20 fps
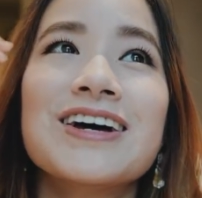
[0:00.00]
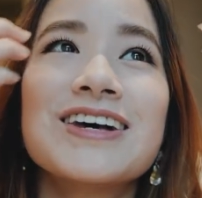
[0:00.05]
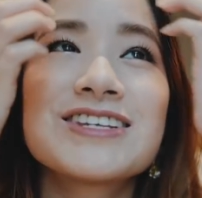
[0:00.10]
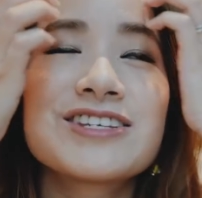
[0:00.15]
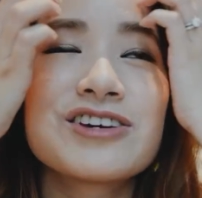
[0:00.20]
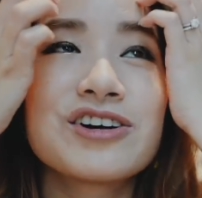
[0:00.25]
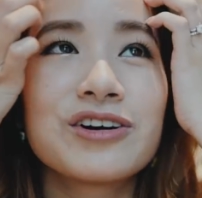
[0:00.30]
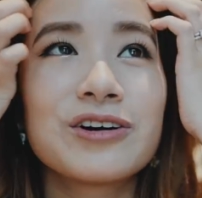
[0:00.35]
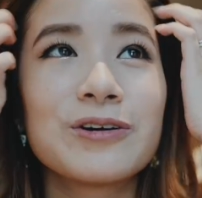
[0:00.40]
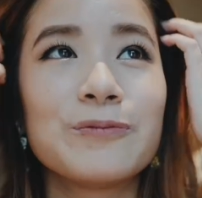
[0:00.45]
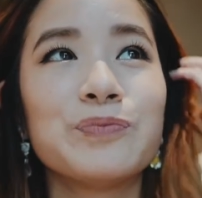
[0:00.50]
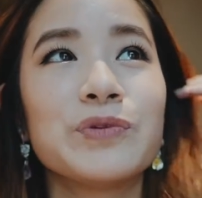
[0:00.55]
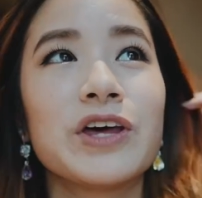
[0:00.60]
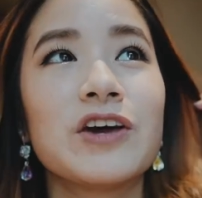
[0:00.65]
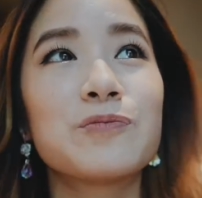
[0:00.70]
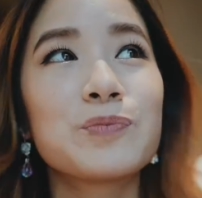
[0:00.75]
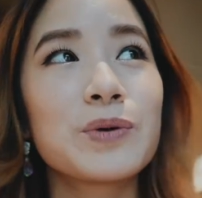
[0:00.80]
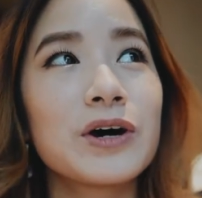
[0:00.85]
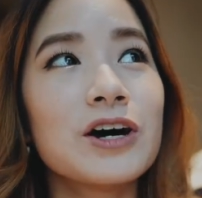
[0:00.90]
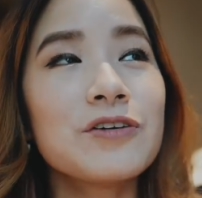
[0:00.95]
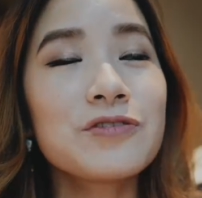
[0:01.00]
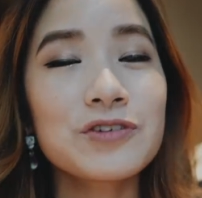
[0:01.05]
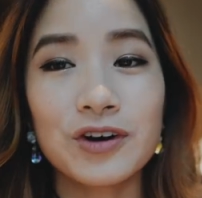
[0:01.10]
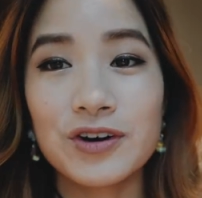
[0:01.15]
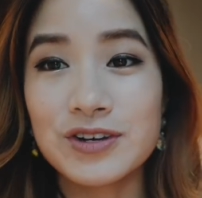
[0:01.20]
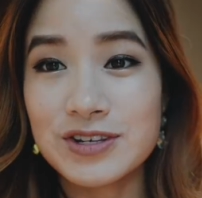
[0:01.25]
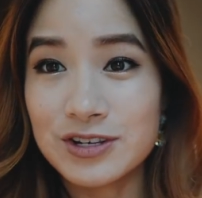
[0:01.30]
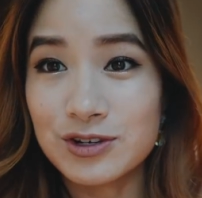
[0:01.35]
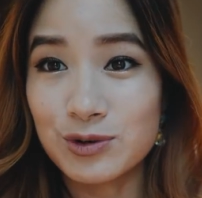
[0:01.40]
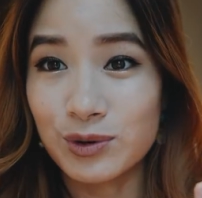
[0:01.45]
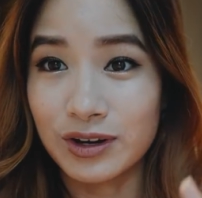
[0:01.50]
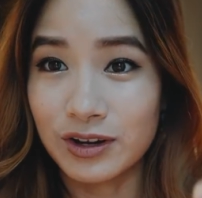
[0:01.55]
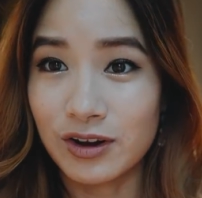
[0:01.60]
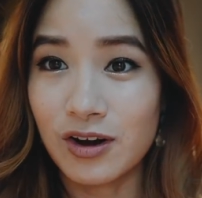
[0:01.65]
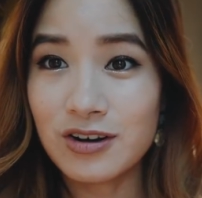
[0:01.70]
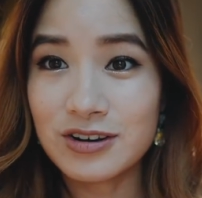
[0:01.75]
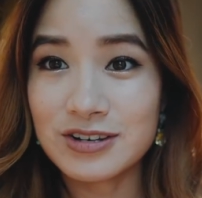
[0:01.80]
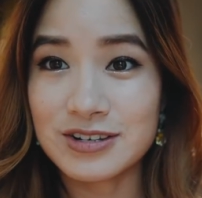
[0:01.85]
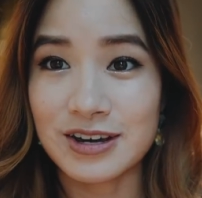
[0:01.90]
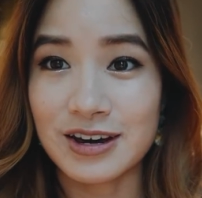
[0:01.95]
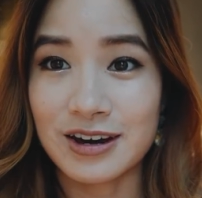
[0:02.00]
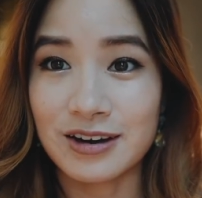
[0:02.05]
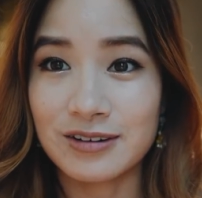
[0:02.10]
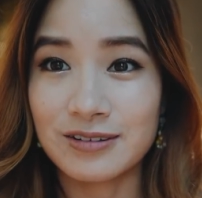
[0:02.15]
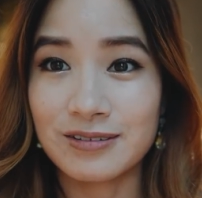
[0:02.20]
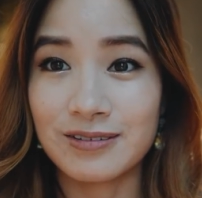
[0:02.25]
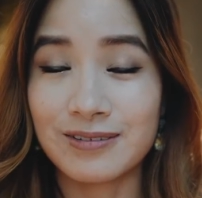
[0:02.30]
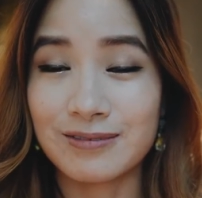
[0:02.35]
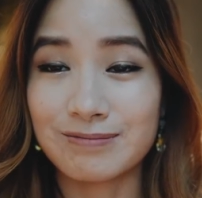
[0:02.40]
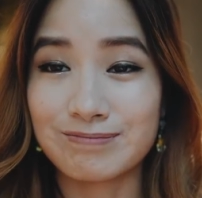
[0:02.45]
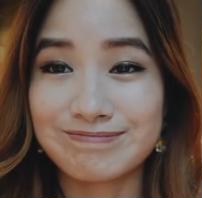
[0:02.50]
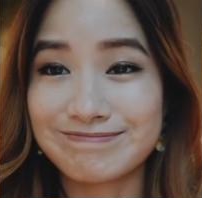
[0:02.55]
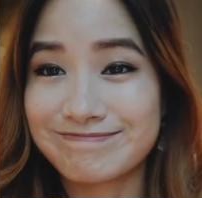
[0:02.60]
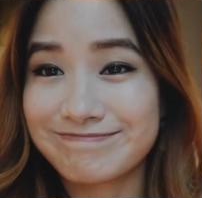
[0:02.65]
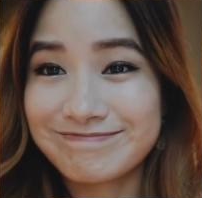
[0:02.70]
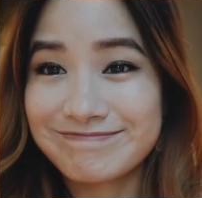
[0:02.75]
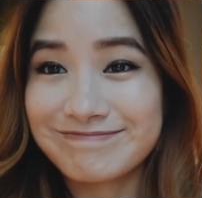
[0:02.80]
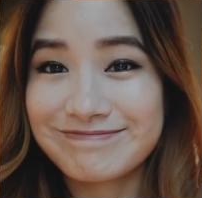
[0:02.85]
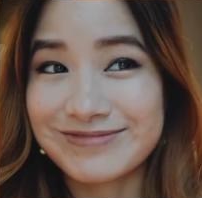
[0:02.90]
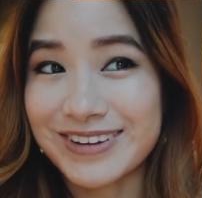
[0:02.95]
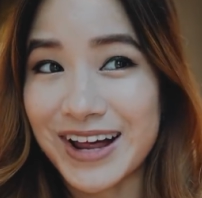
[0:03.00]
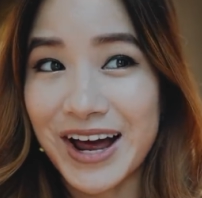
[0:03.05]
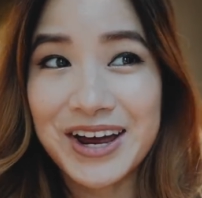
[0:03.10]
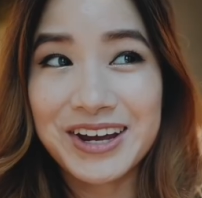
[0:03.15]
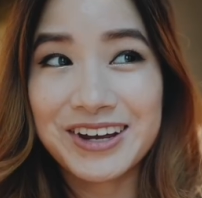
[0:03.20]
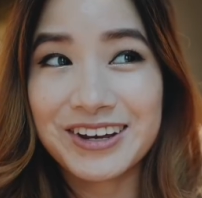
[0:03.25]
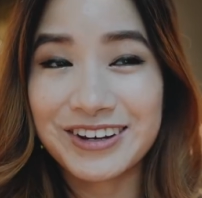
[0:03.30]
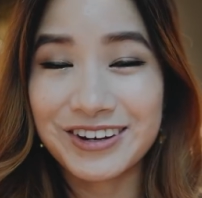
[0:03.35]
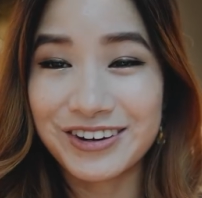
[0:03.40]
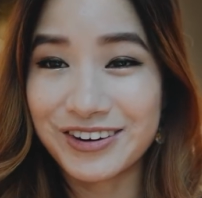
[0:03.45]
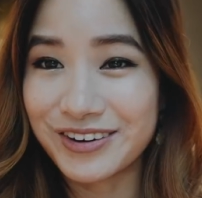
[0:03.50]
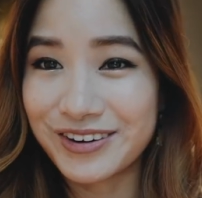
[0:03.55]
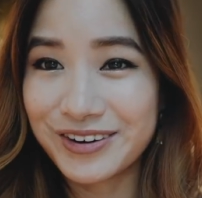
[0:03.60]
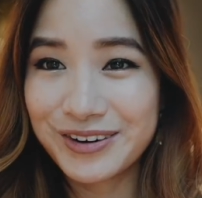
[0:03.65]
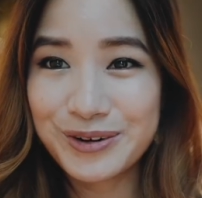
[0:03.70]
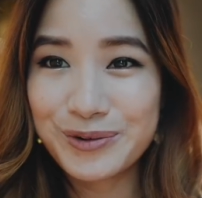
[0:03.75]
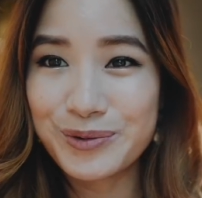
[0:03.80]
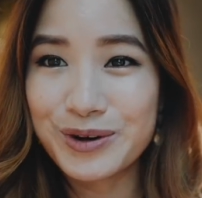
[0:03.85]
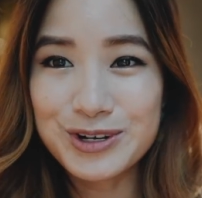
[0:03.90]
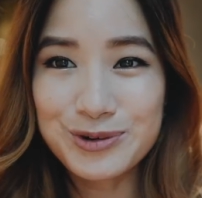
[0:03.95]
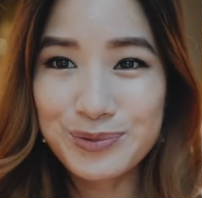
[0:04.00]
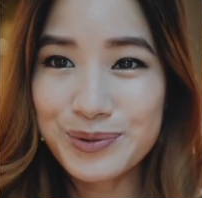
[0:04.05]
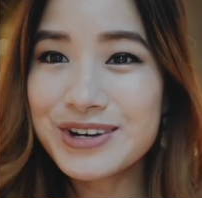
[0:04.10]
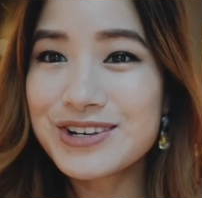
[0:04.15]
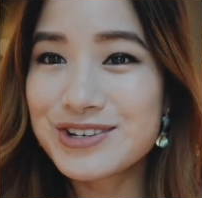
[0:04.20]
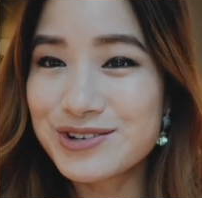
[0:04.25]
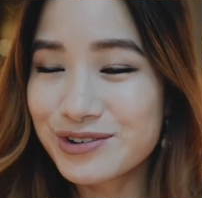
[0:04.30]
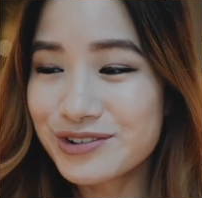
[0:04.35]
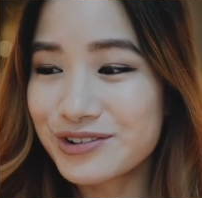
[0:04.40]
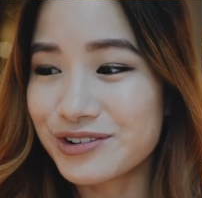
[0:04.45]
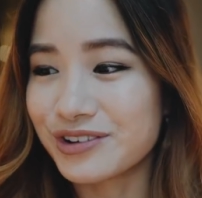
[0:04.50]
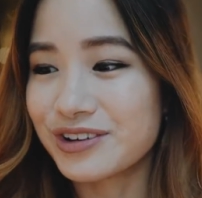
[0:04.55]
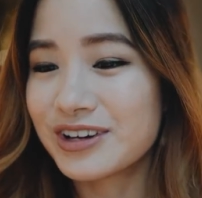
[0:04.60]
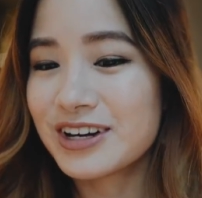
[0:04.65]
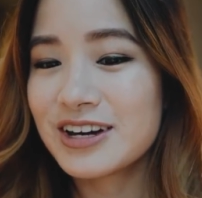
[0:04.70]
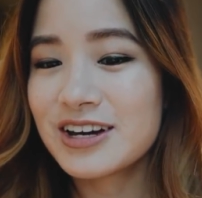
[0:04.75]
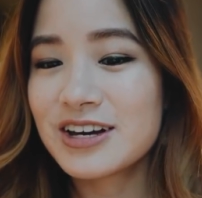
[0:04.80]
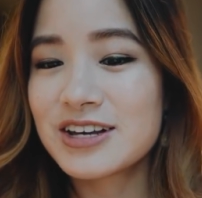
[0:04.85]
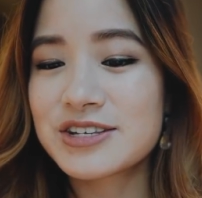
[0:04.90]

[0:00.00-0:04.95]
So if Perth goes into a lockdown, like, you know, what do we do?